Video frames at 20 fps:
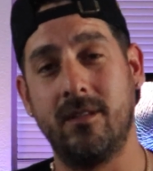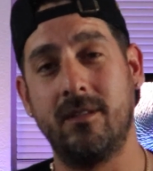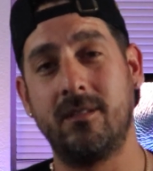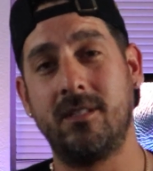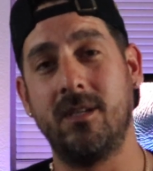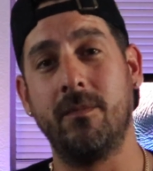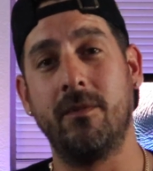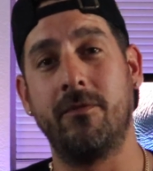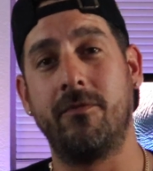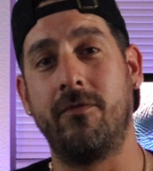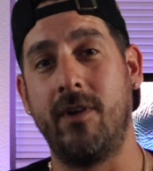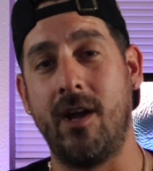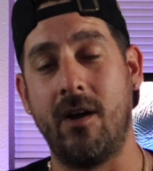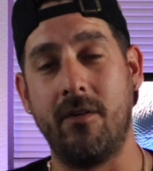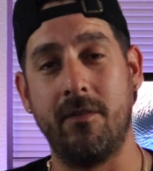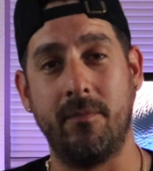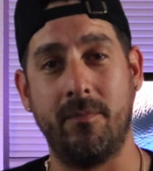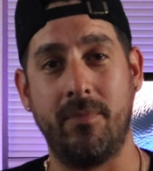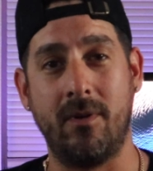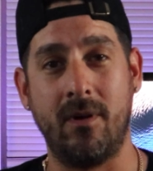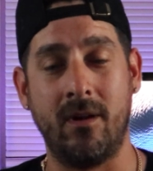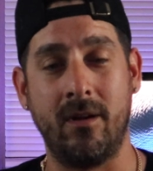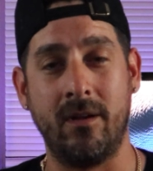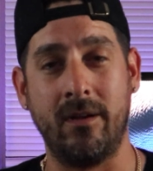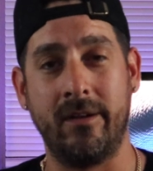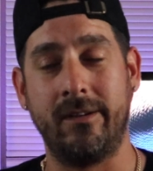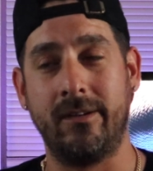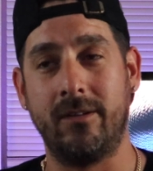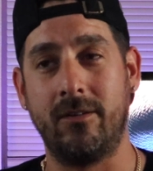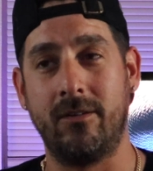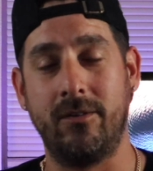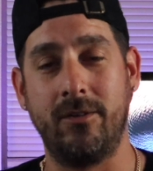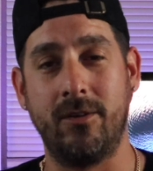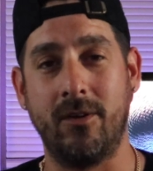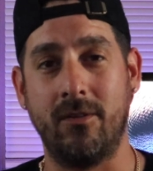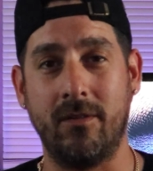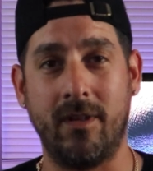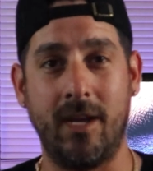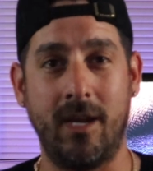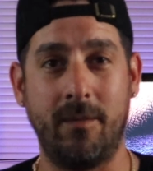seem to frown upon or
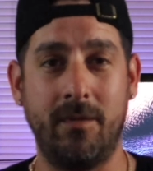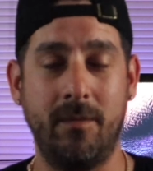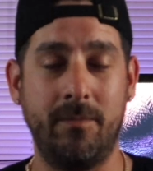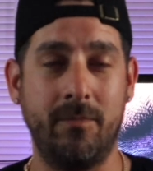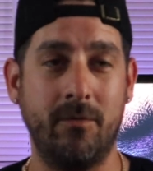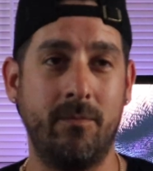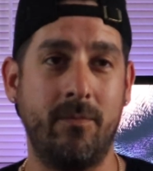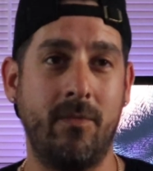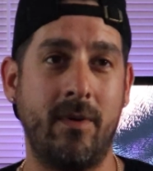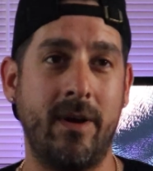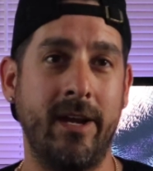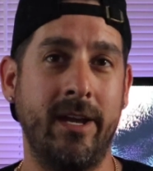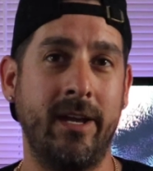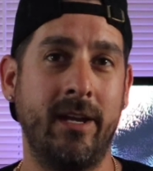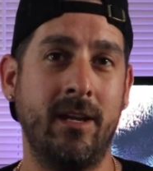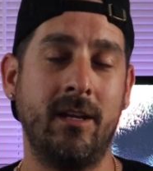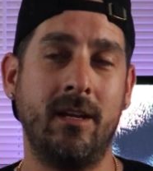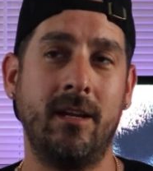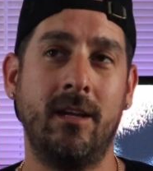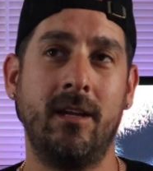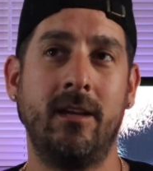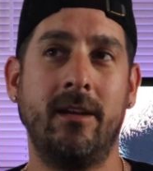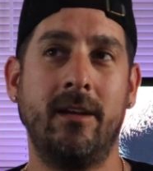don't like people buying